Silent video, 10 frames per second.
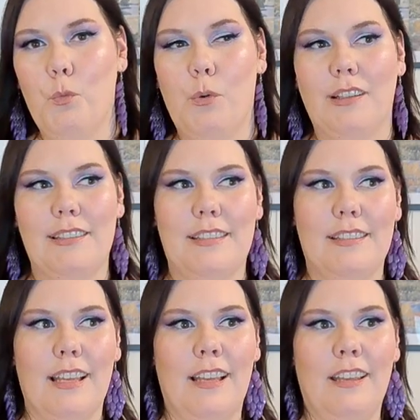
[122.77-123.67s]

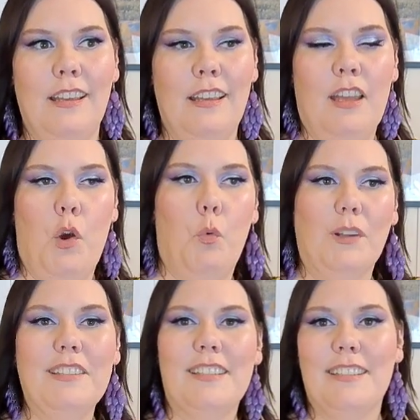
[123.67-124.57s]
what's
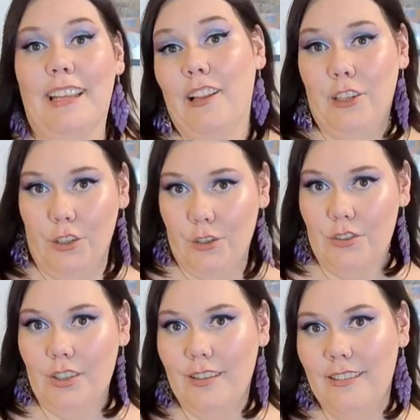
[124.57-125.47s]
still
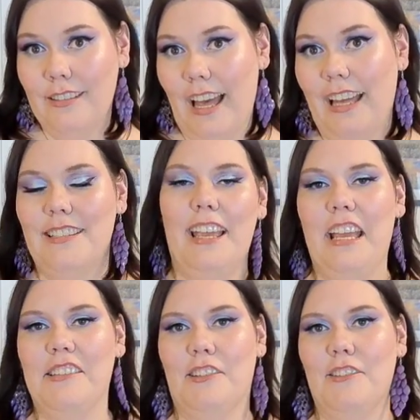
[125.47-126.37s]
good at
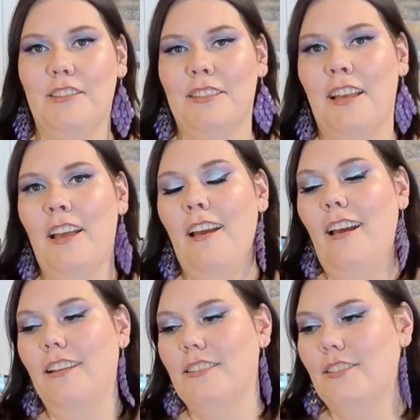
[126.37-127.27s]
ASOS,
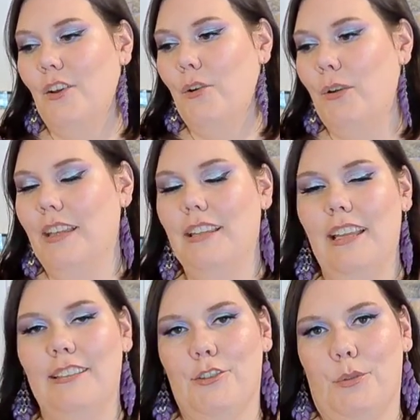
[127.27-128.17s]
so
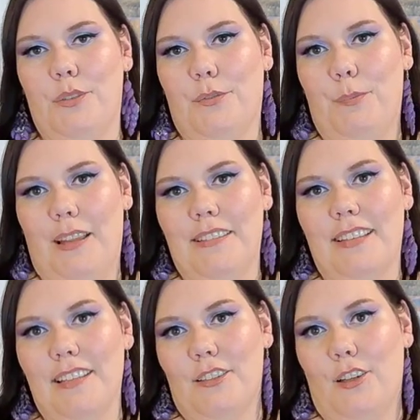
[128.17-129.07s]
in terms of plus
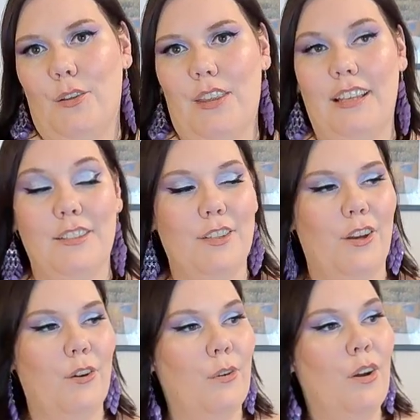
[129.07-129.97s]
size clothing.
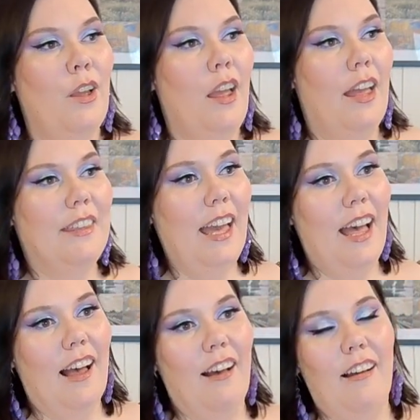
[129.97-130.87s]
So
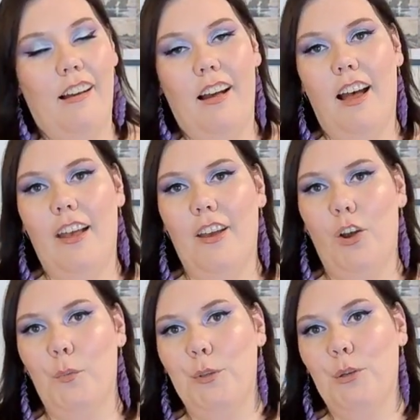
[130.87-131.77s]
yeah, I
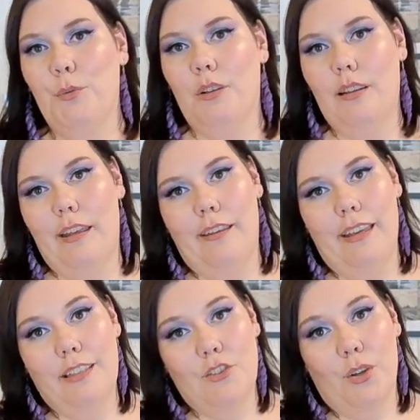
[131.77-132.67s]
hope you will
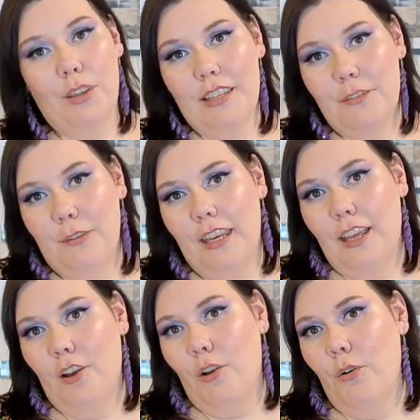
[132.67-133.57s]
enjoy this
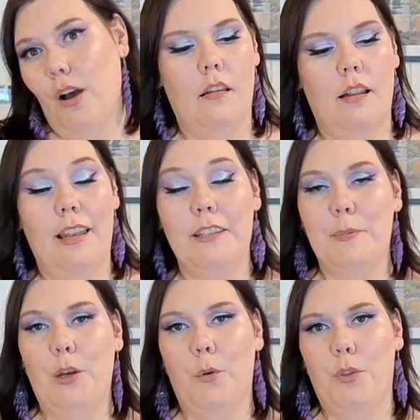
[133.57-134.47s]
video. Let
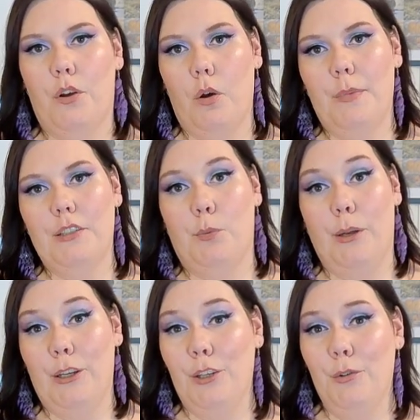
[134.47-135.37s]
me know in the comments
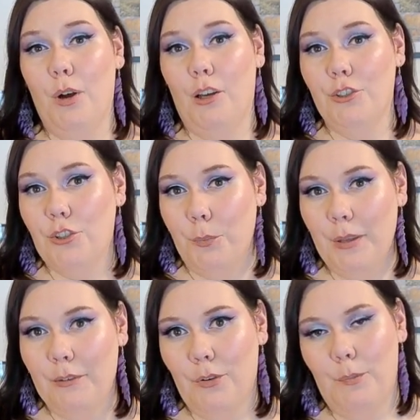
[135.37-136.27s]
where you are
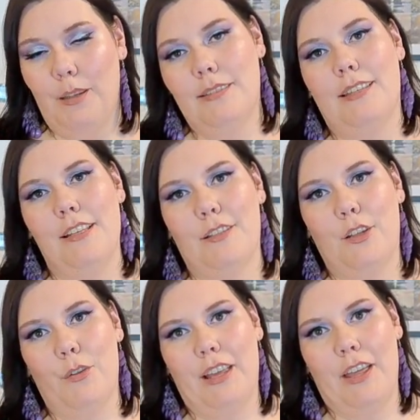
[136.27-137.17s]
shopping for plus size
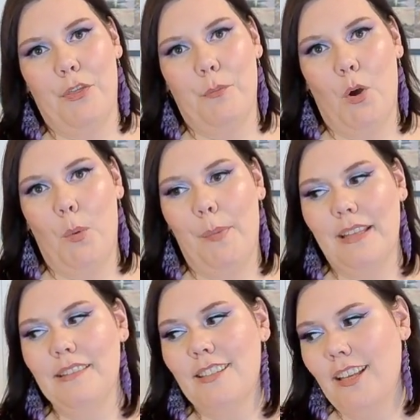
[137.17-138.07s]
clothing at the
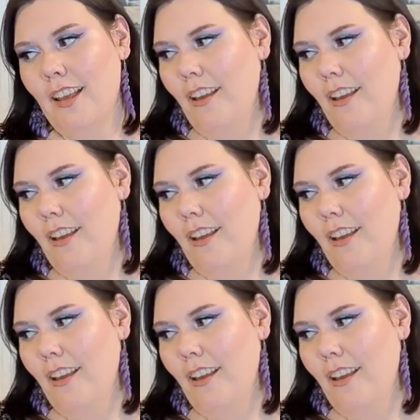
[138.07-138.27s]
moment,